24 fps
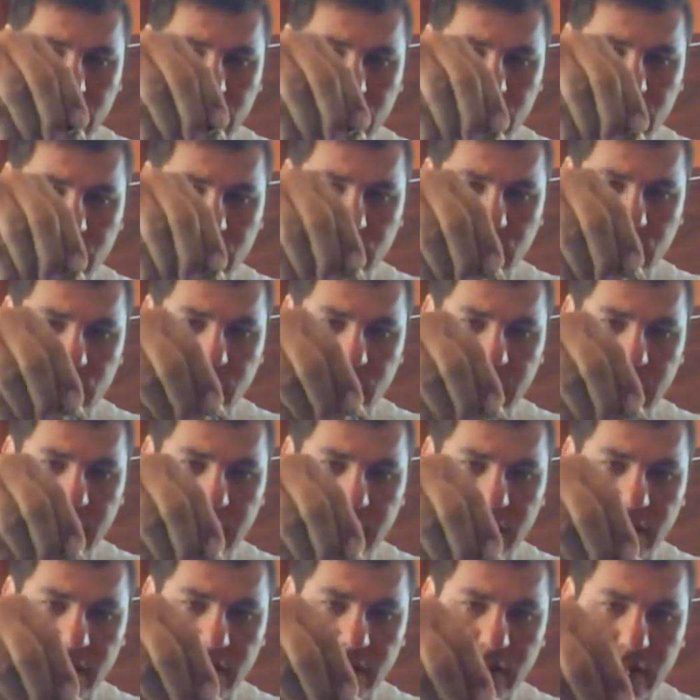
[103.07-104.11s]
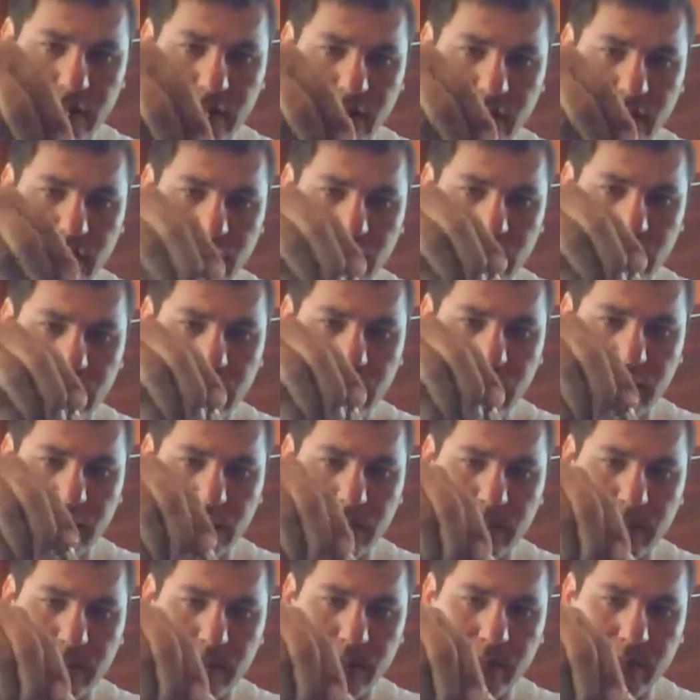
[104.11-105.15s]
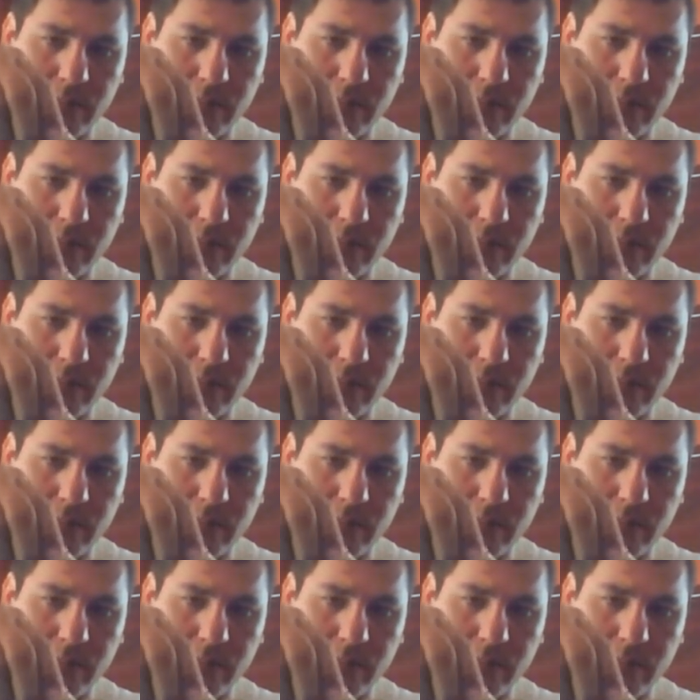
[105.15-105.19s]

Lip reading: you screw it back on to close it up.